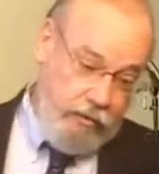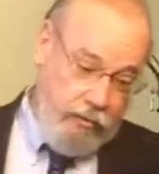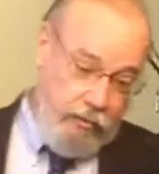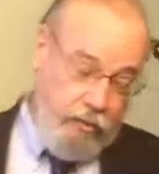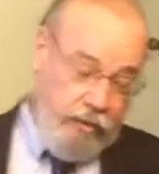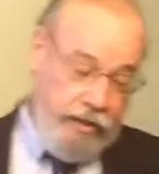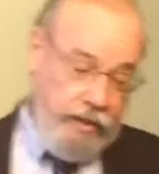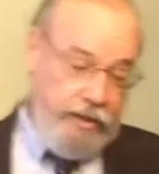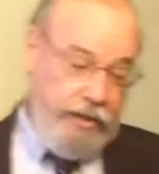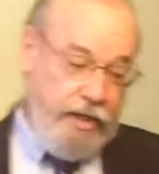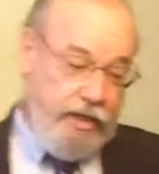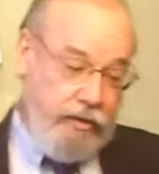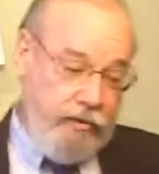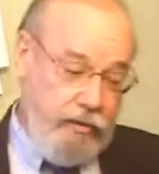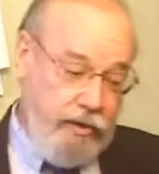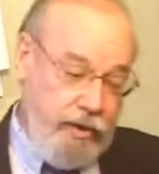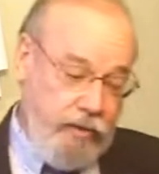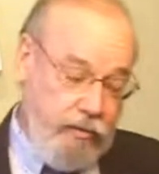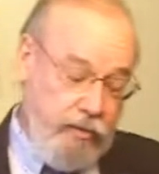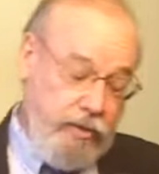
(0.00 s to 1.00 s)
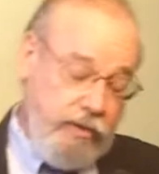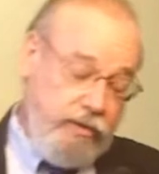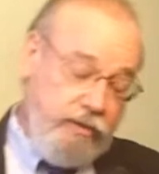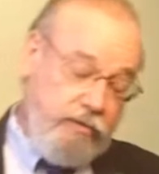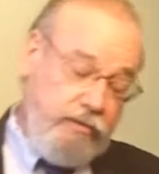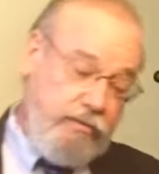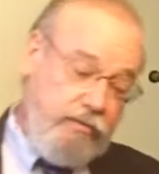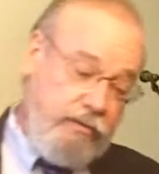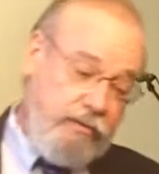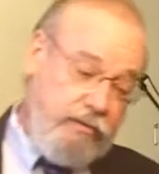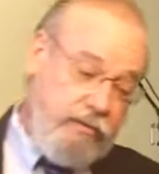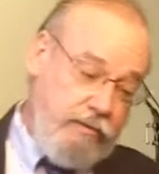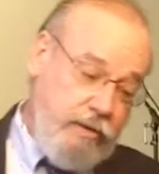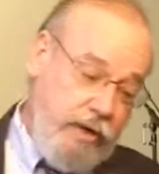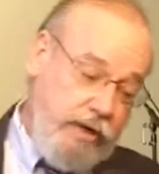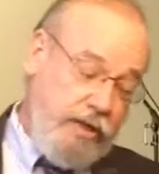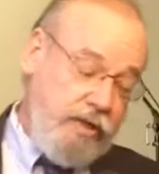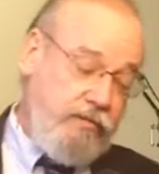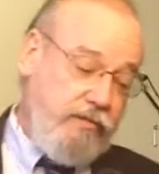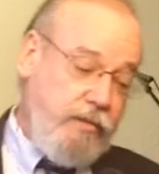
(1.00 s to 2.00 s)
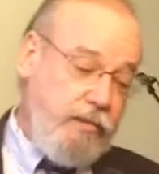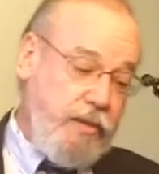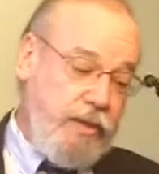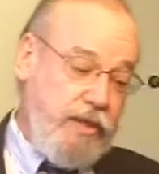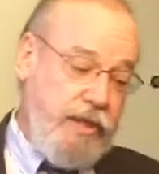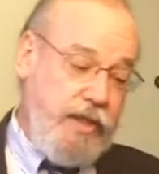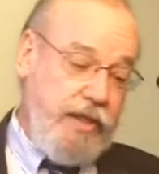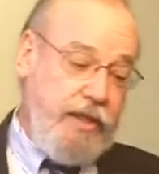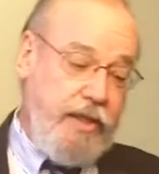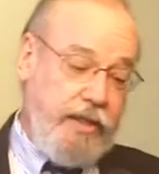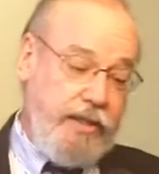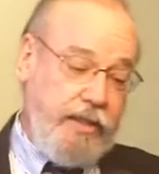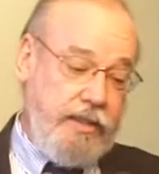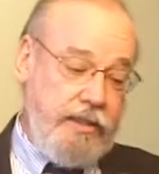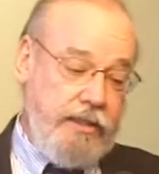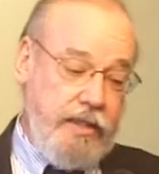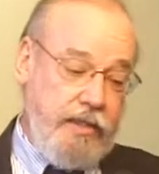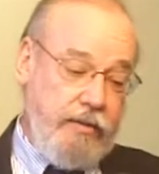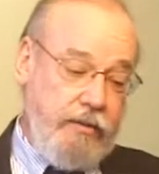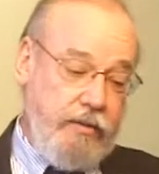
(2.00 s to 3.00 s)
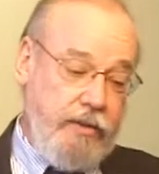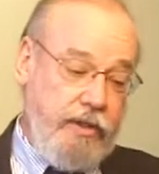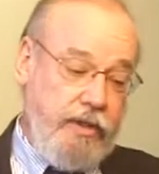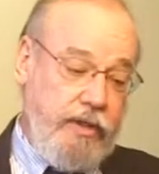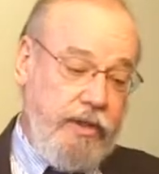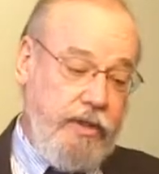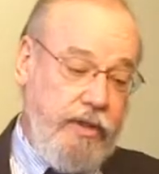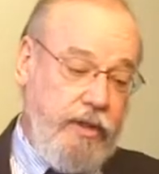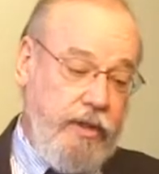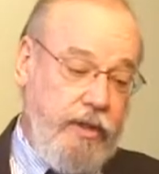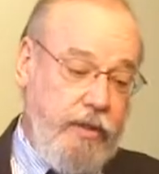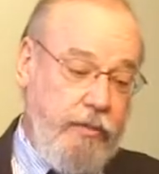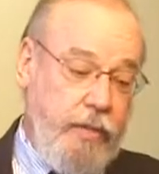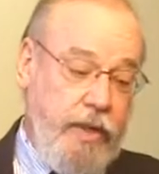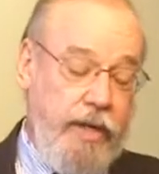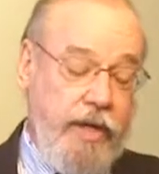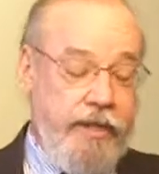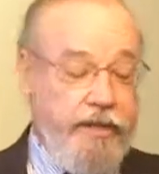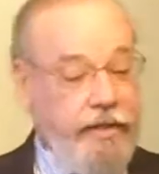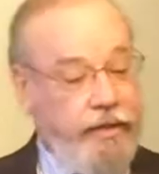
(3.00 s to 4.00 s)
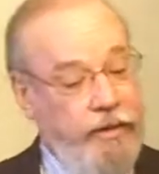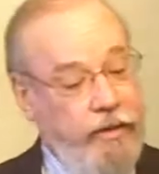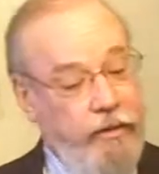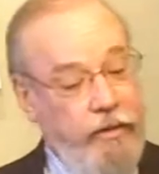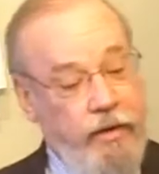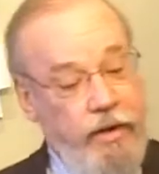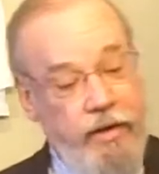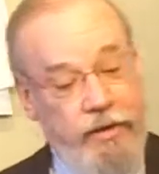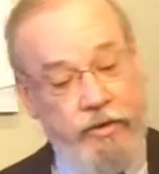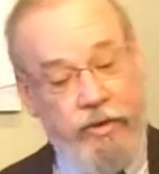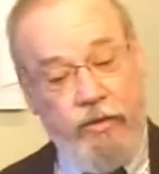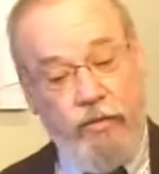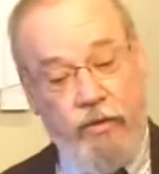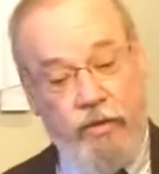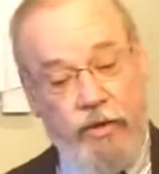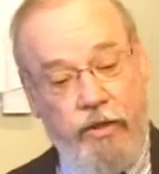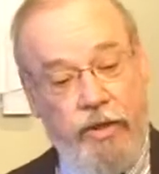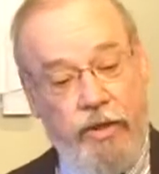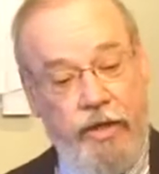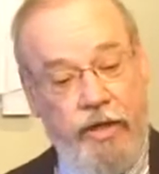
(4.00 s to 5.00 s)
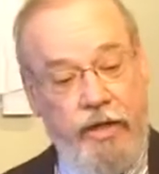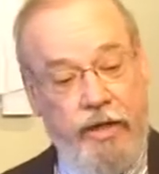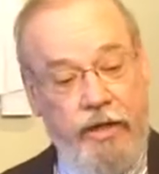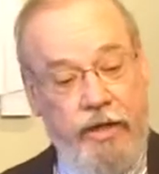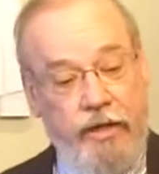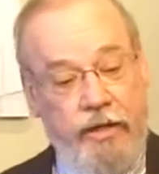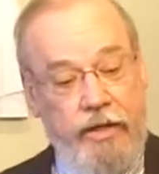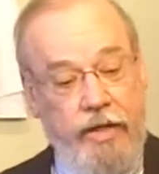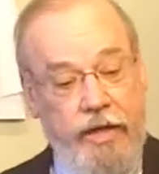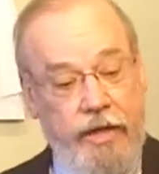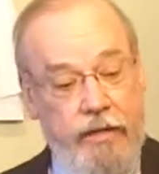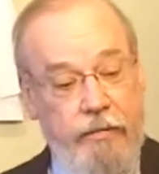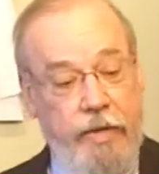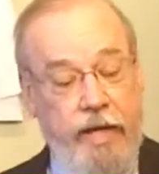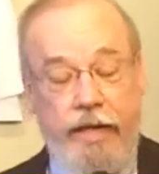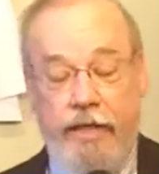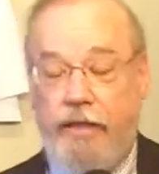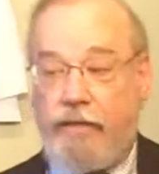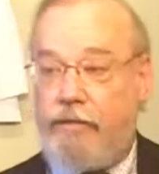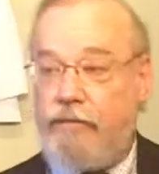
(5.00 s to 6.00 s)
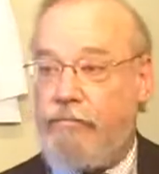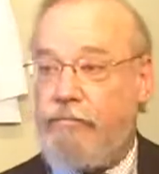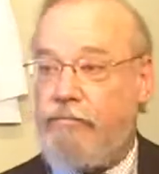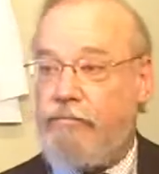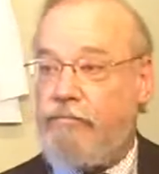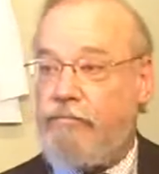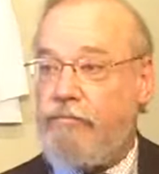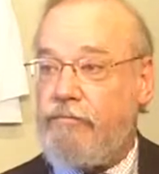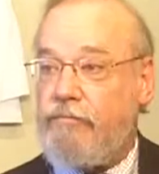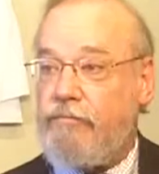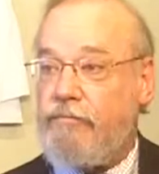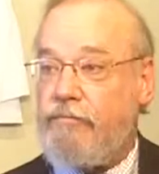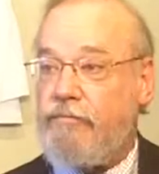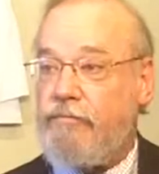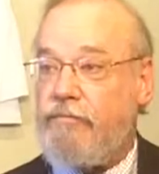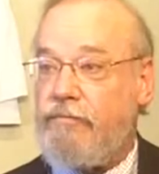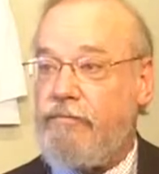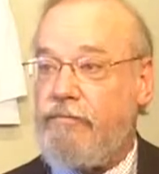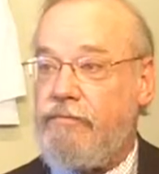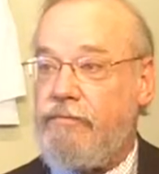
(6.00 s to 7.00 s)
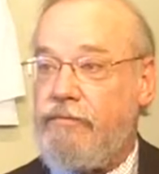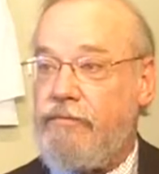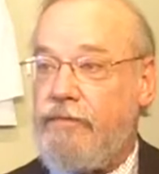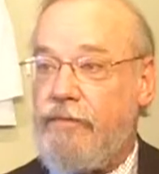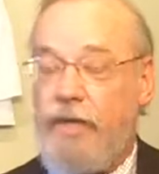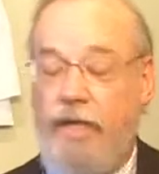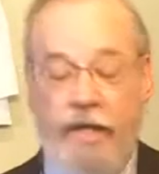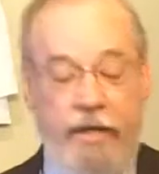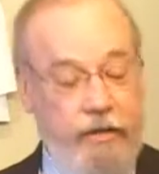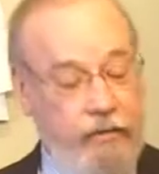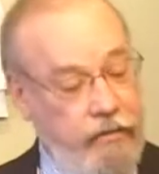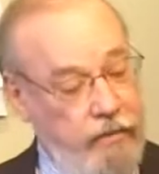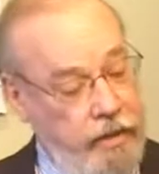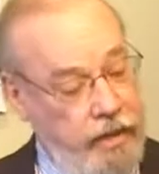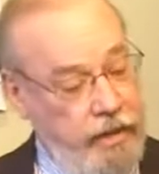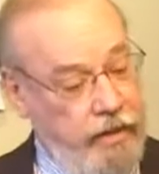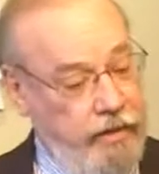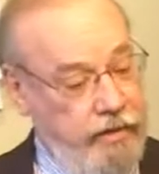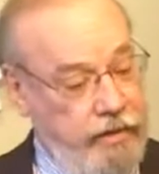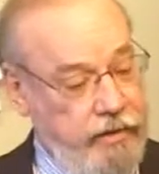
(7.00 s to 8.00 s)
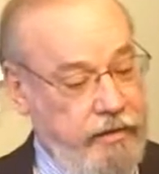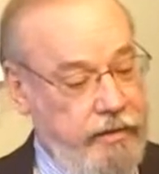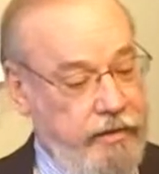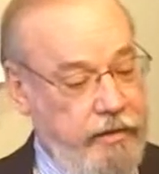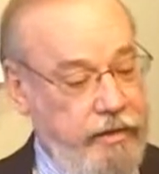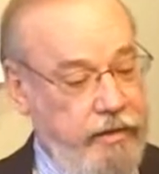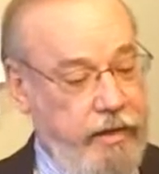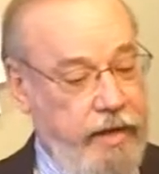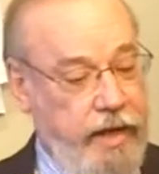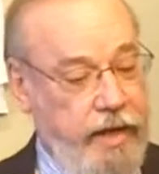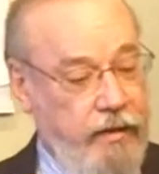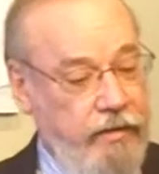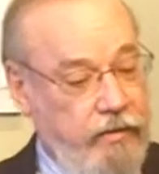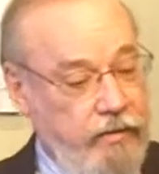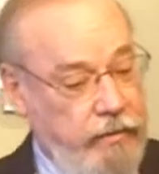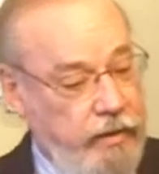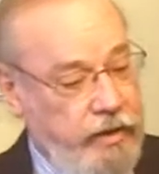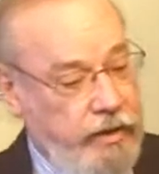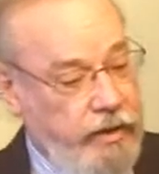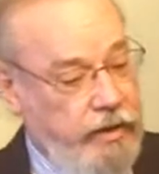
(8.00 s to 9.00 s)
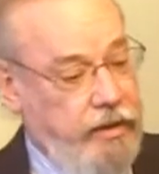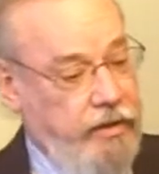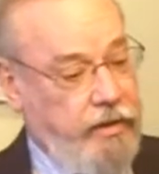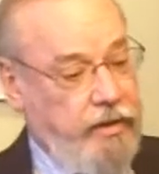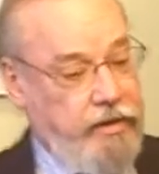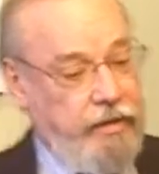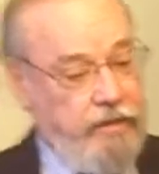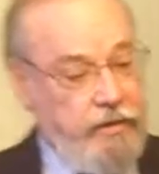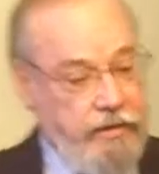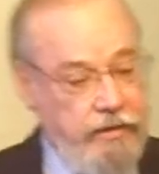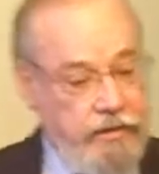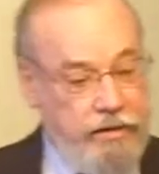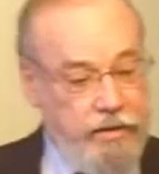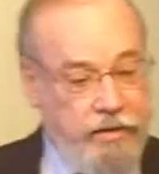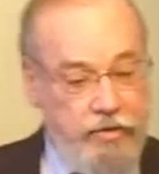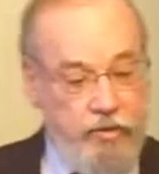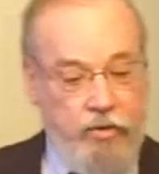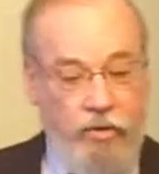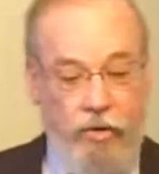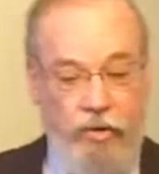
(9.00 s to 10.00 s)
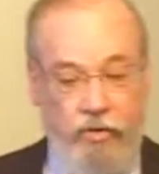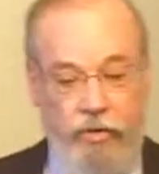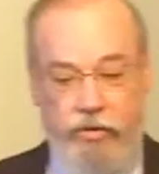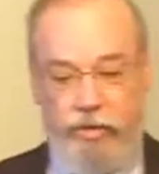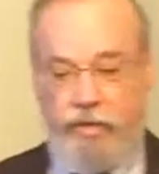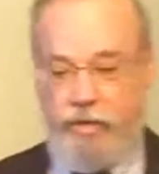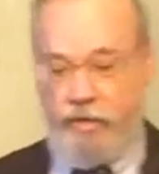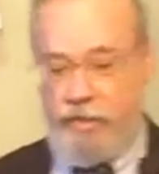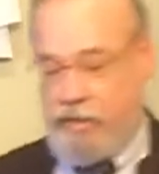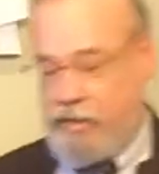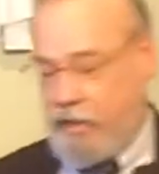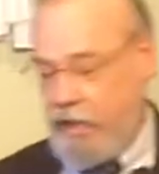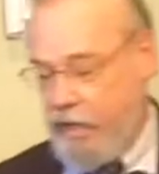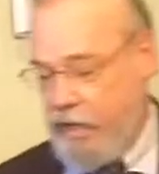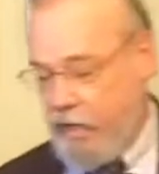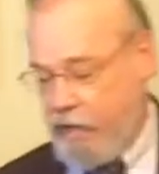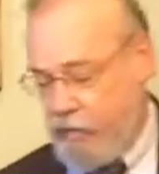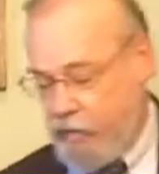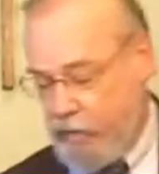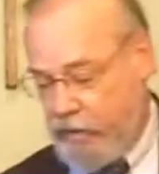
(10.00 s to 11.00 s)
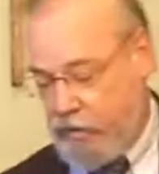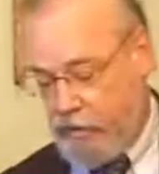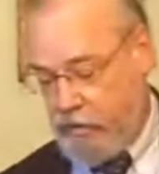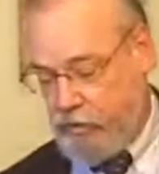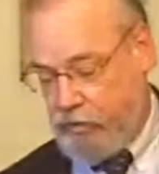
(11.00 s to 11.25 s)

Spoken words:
they're worried that he wouldn't rise from the dead like he said he would. But I think they were also worried that he might. And how do we control this? How do we